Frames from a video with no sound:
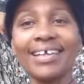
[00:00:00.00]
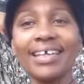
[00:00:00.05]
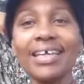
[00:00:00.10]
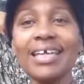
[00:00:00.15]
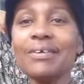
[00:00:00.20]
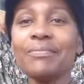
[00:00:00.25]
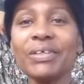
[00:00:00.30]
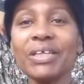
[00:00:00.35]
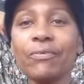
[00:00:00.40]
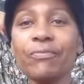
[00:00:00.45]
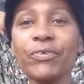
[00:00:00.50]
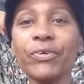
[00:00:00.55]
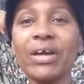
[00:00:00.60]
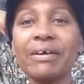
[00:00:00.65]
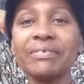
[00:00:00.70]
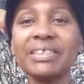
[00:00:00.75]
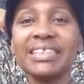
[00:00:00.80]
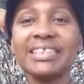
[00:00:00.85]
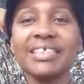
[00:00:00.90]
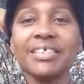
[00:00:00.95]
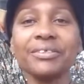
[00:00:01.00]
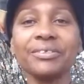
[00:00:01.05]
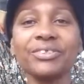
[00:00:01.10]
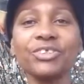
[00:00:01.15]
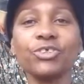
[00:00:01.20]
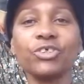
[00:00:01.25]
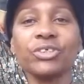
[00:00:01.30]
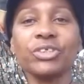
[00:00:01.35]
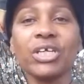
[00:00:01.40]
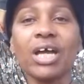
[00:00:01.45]
Even if you haven't
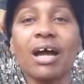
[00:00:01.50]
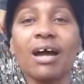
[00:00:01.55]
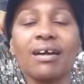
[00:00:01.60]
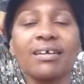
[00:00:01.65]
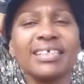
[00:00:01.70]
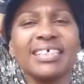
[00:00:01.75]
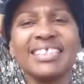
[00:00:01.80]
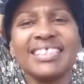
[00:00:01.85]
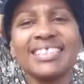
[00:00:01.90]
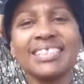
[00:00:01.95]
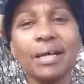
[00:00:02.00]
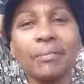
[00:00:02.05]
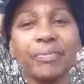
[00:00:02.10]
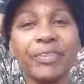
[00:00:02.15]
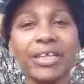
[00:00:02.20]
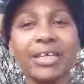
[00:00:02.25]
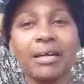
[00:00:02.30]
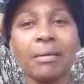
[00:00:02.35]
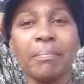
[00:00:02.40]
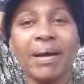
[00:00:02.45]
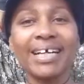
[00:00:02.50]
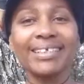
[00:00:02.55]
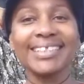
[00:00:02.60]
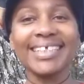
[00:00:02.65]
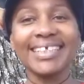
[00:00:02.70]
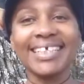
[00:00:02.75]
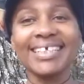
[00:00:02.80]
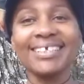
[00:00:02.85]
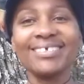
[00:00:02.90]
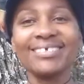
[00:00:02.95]
tilled your yard, it's something about
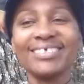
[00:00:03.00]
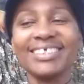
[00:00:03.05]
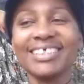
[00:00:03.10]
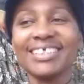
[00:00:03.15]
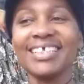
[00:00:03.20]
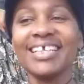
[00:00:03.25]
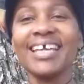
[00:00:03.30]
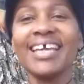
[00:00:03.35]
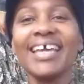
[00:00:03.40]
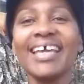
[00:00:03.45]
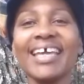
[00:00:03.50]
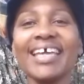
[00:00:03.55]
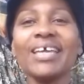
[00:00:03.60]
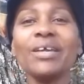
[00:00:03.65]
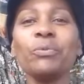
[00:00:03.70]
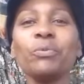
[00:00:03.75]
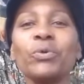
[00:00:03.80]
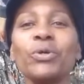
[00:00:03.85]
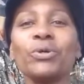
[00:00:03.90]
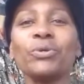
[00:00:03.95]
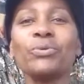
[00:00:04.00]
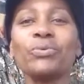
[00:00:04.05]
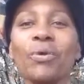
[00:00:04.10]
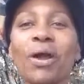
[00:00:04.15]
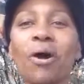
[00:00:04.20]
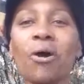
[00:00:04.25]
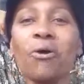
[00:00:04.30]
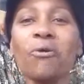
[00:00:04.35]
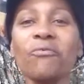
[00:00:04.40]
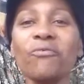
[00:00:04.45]
the energy. It will
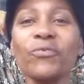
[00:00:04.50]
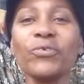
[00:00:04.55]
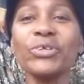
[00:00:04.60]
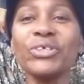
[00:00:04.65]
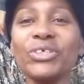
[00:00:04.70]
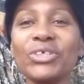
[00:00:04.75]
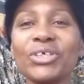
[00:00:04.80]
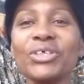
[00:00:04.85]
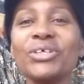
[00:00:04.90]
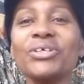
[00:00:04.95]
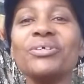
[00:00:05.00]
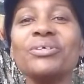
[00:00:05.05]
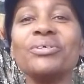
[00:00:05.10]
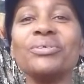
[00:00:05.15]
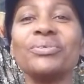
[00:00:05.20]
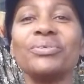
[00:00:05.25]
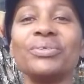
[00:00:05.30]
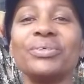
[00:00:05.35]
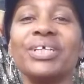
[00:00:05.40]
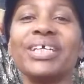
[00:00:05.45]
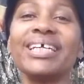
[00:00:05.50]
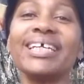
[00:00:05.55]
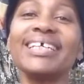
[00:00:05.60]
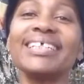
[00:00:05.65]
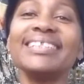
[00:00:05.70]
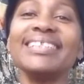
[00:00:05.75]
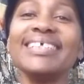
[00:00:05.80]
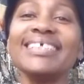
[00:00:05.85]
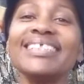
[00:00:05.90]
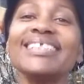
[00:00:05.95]
grow for you.
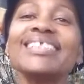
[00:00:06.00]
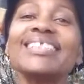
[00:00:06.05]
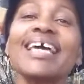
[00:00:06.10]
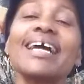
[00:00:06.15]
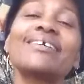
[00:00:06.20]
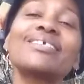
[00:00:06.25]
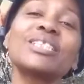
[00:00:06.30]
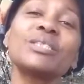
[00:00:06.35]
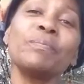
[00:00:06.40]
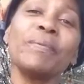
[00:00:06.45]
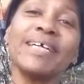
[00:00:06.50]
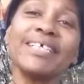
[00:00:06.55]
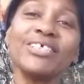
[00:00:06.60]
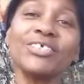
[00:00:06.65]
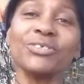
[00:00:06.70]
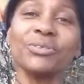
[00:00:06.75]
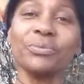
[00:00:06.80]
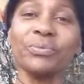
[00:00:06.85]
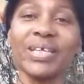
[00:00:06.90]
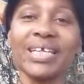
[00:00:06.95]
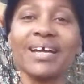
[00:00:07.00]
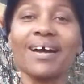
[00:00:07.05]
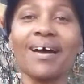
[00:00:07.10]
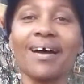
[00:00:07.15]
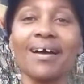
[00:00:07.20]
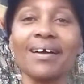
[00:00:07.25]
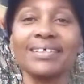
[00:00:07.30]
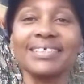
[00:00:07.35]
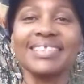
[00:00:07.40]
This is how special we are.